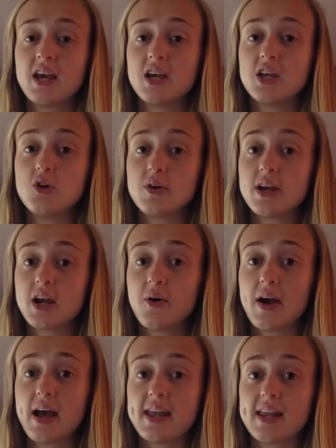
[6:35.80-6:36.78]
you can go
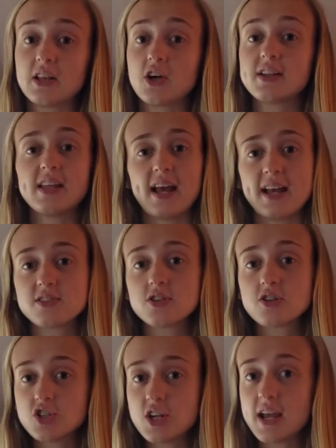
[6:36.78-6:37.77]
ahead and look at the answer
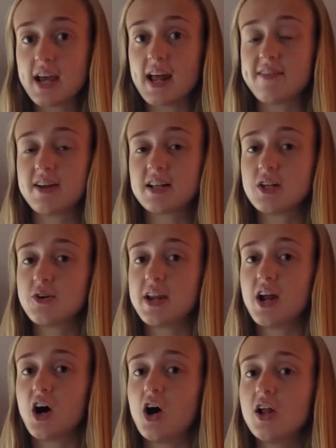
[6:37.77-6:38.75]
sheet, and I've included
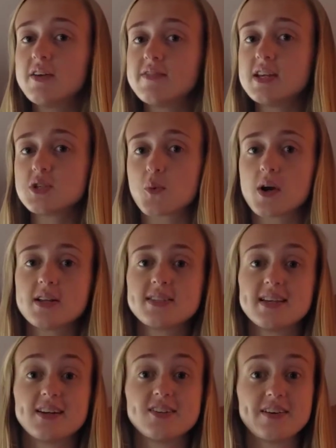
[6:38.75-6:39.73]
all of these words
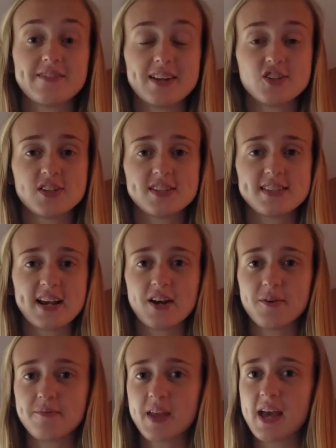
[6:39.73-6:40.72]
and their definitions there.
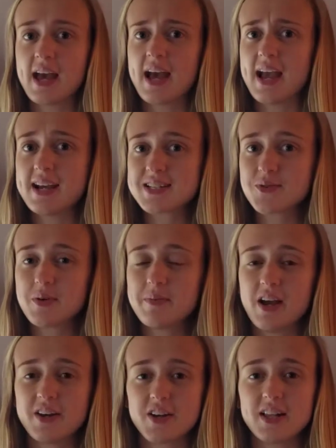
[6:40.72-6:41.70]
And it will
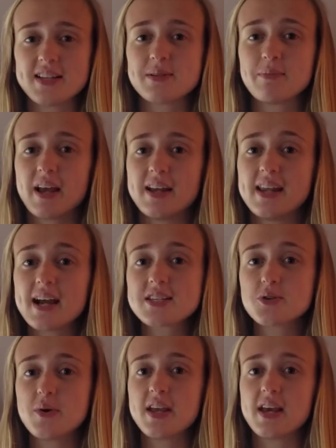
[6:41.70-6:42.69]
be on your lesson plan next
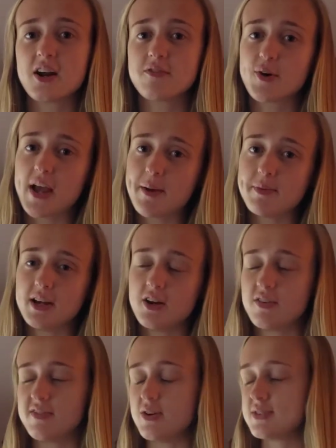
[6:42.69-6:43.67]
week in our vocabulary
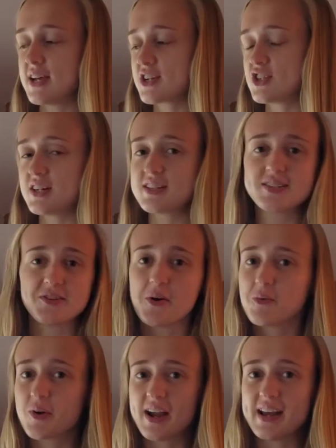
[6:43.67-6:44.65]
review section. So don't
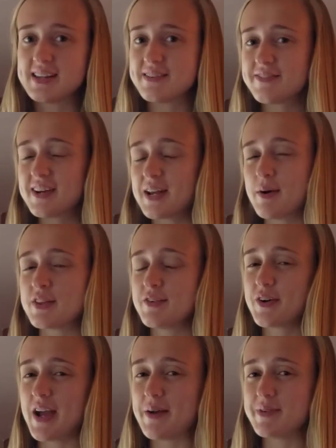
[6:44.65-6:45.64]
worry, I didn't forget about the
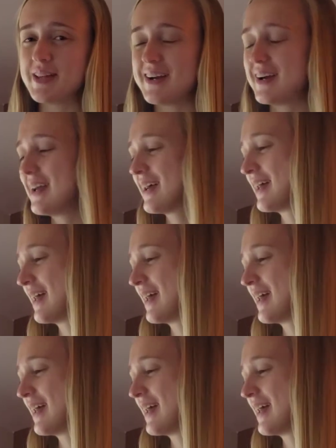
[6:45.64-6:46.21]
vocabulary.